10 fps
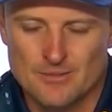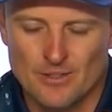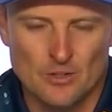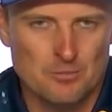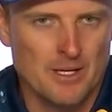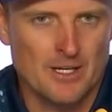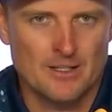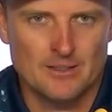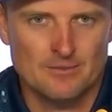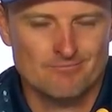If I look back
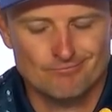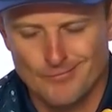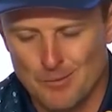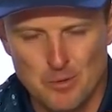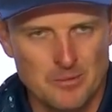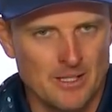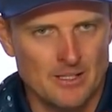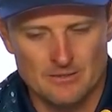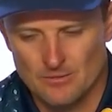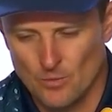at it, I probably
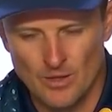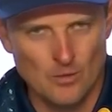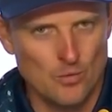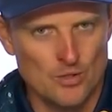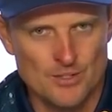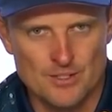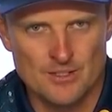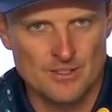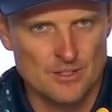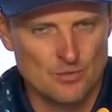let where I was in
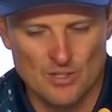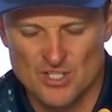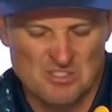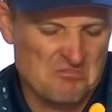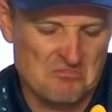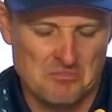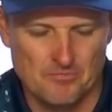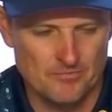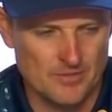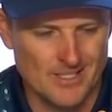the situation
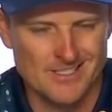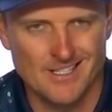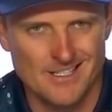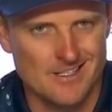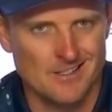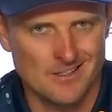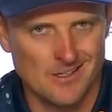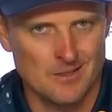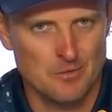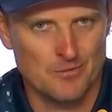dictate the
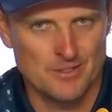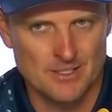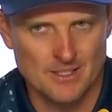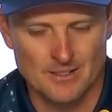club off the tee.